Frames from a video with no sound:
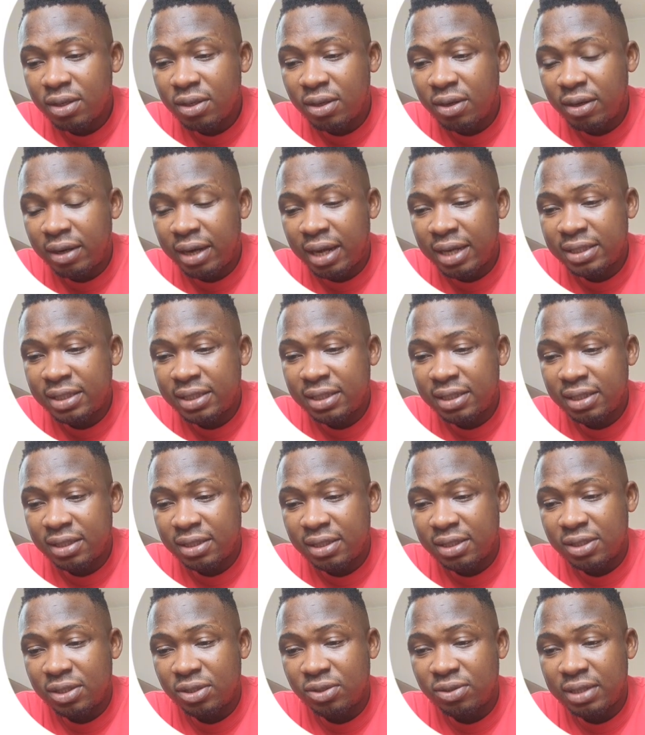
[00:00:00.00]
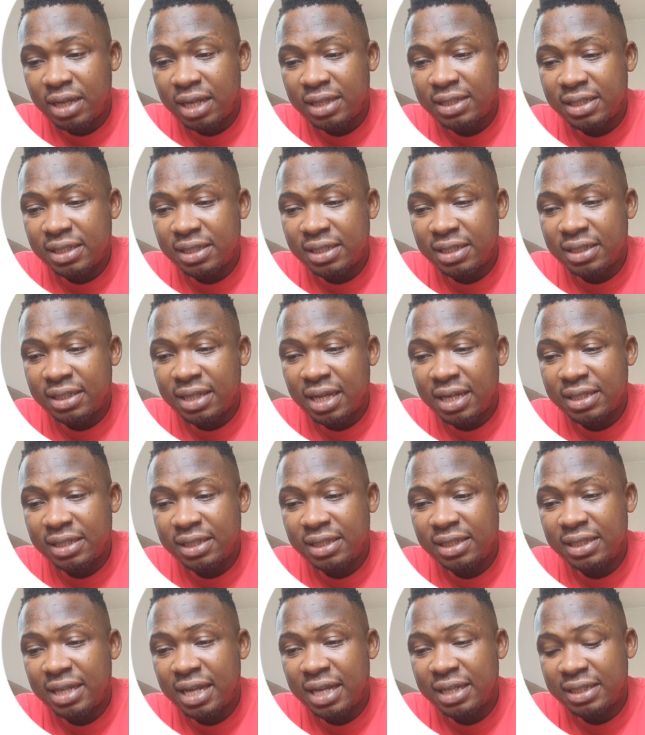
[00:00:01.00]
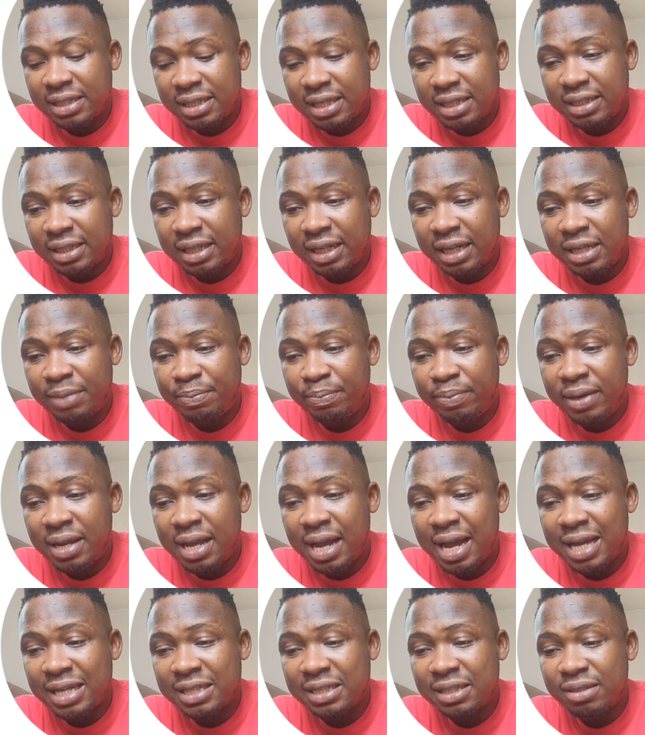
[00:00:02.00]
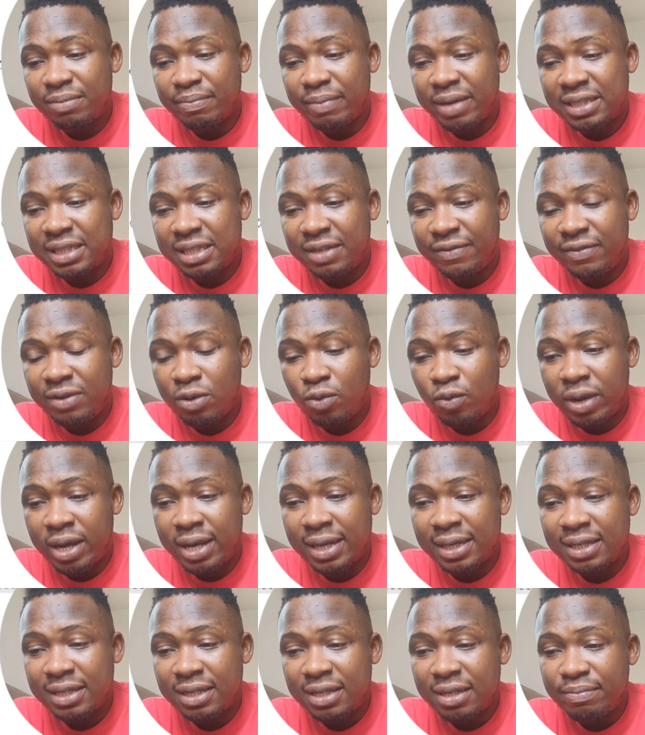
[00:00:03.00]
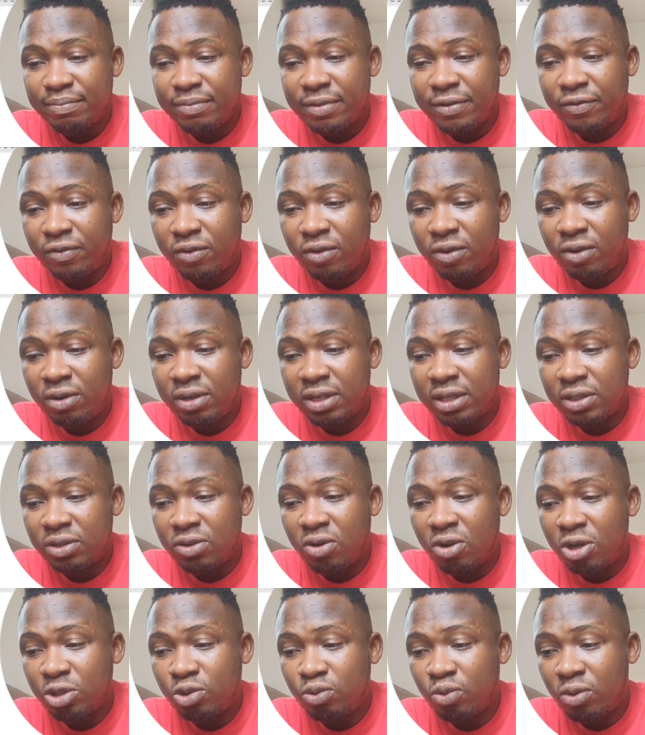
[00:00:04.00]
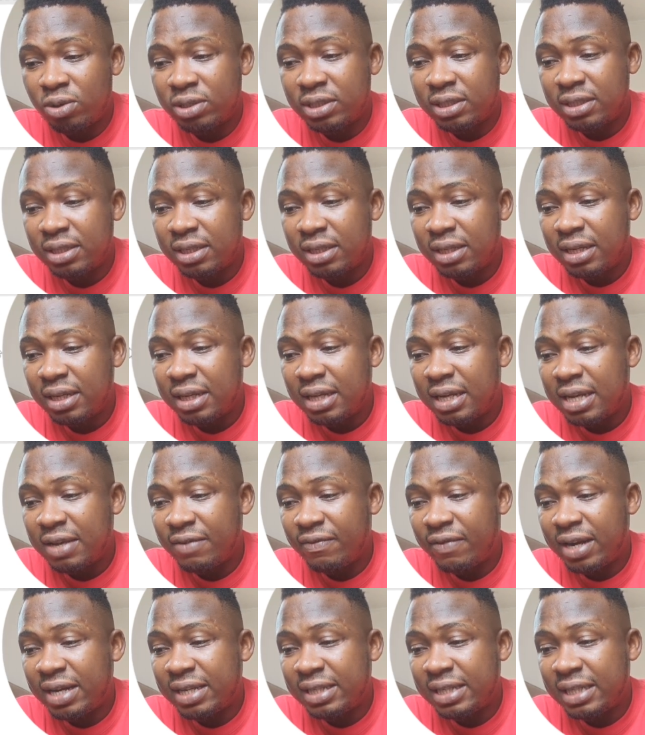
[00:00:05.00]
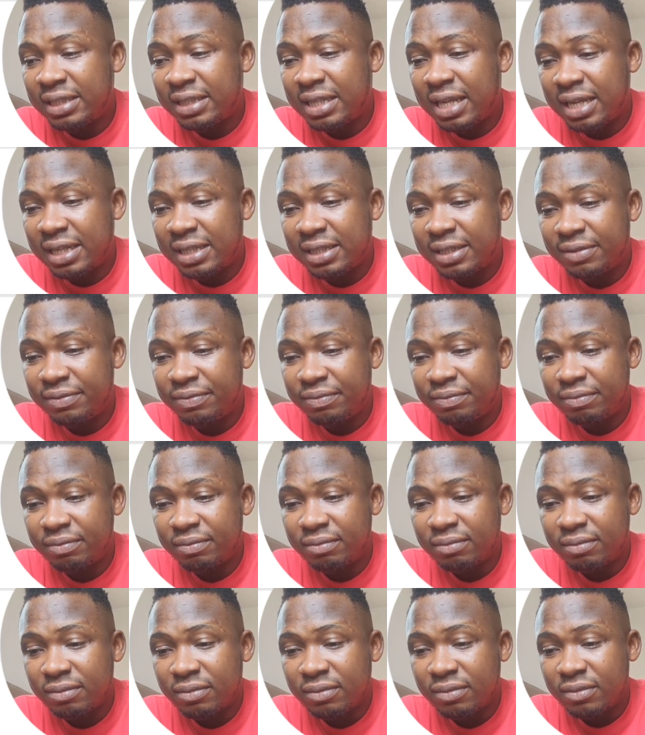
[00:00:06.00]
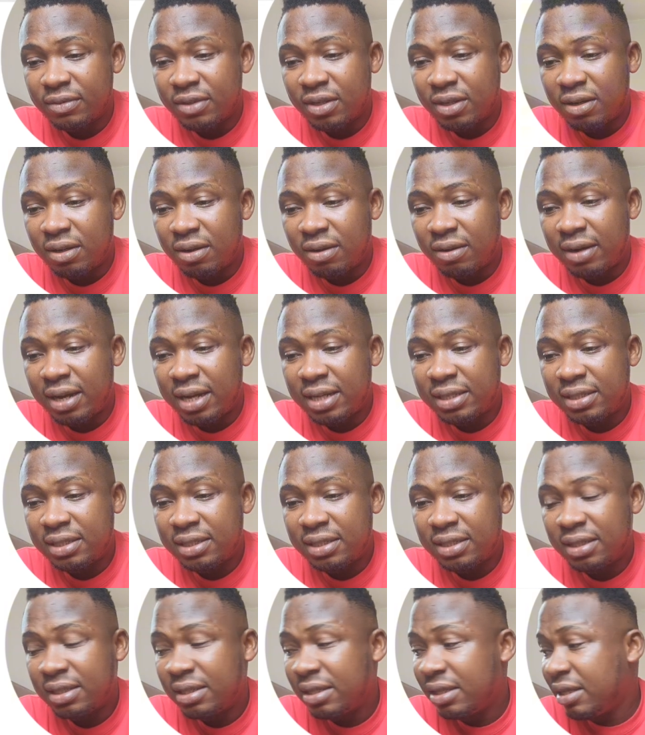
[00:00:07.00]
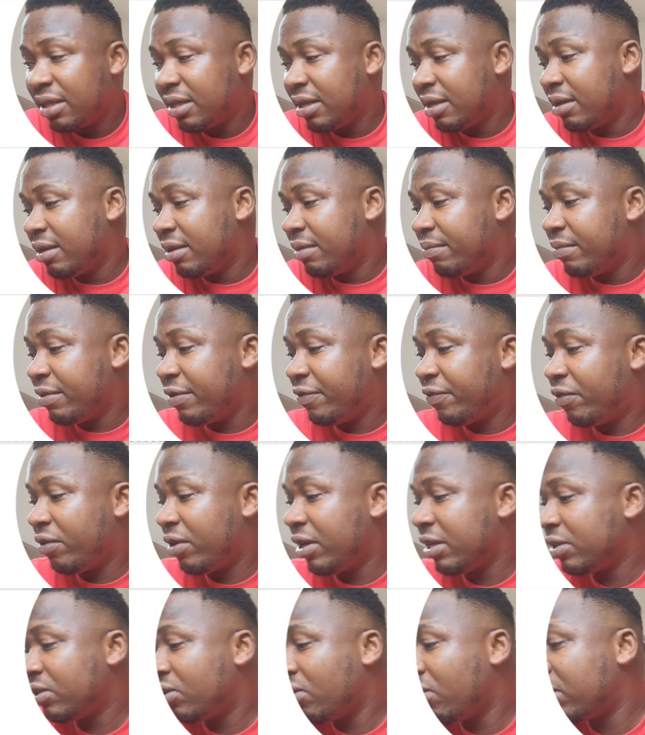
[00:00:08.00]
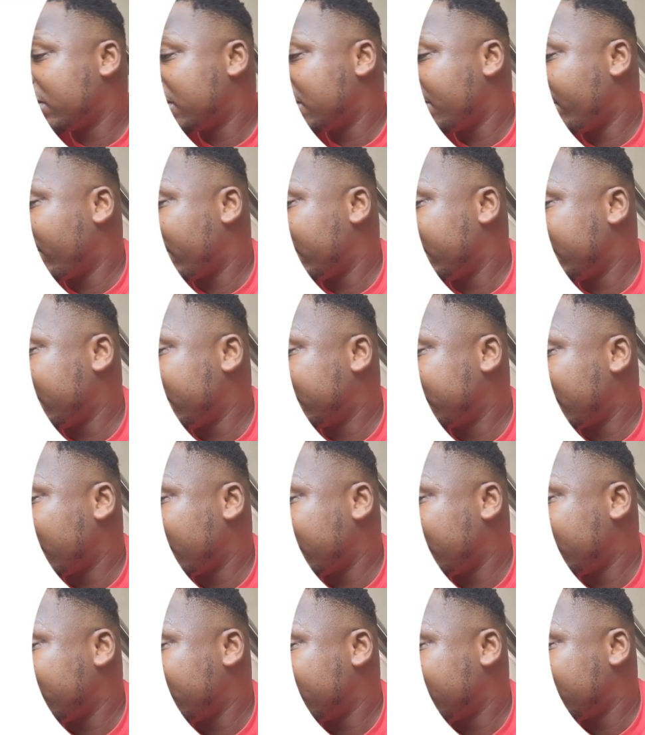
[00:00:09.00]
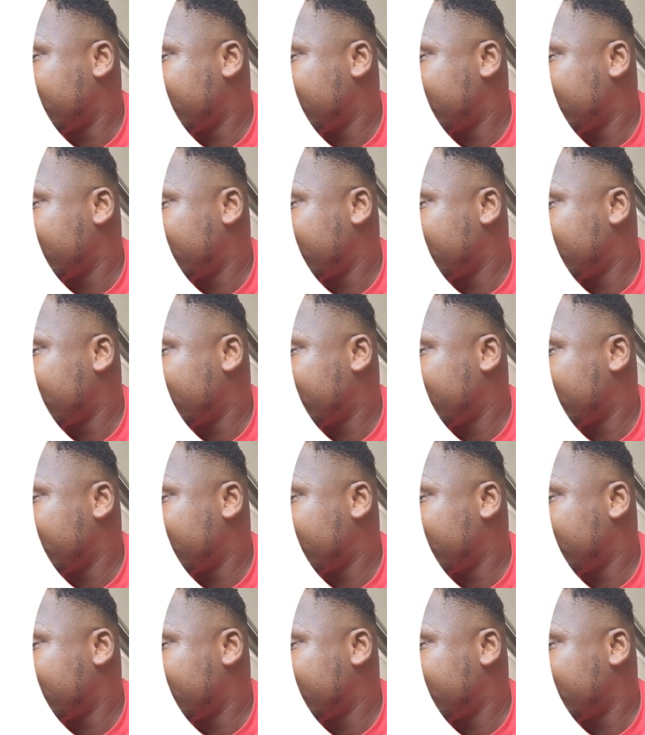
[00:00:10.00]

All right, so that is it. And you see that the trade play out massively well before it got what? Invalidated. All right, before it got invalidated.